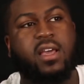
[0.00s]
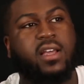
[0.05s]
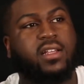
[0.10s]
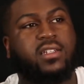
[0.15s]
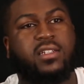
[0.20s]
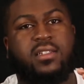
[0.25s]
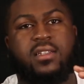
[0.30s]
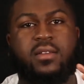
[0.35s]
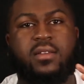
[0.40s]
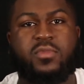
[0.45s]

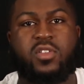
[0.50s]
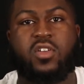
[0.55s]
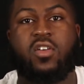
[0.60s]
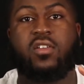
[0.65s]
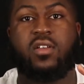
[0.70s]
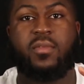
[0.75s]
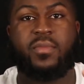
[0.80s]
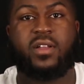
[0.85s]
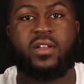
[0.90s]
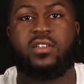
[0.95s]
just him
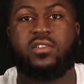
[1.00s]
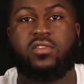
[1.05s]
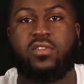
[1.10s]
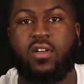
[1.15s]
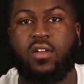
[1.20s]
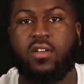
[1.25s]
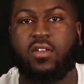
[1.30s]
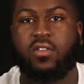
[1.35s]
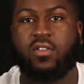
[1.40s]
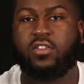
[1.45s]
talking about his
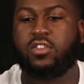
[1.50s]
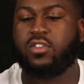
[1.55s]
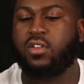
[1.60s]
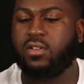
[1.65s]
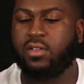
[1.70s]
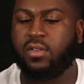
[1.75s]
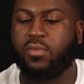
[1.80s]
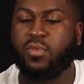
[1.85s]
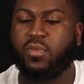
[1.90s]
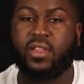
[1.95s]
daughter or
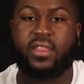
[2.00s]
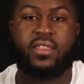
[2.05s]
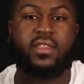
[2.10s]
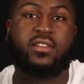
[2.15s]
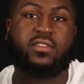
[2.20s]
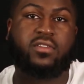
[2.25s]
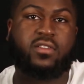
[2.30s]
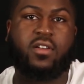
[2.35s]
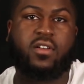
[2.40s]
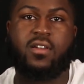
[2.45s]
talking with
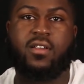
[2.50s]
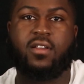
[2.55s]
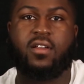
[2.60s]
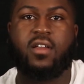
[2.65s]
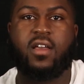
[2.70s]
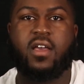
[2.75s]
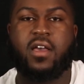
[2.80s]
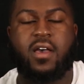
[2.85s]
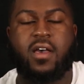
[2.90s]
his daughter